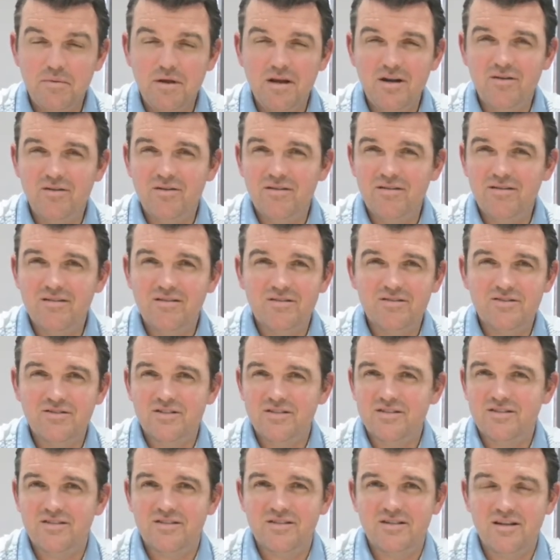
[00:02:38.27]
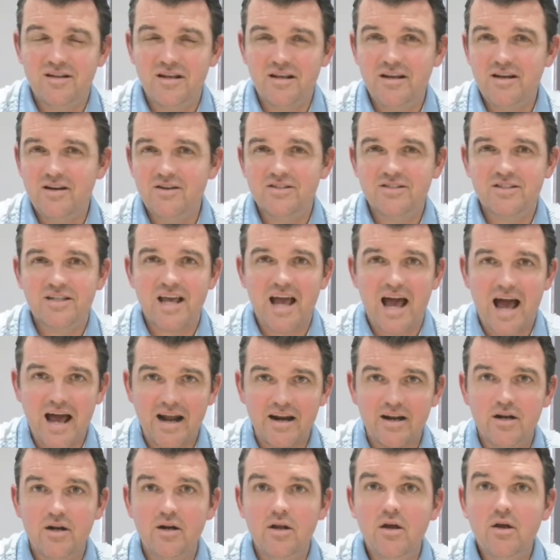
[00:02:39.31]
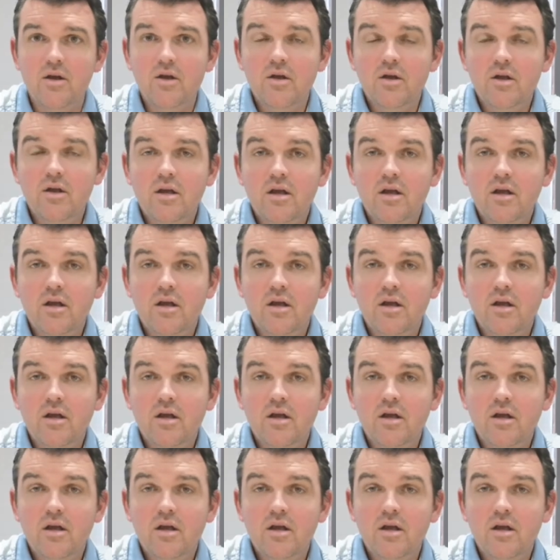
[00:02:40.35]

mean, there's just, here's Karen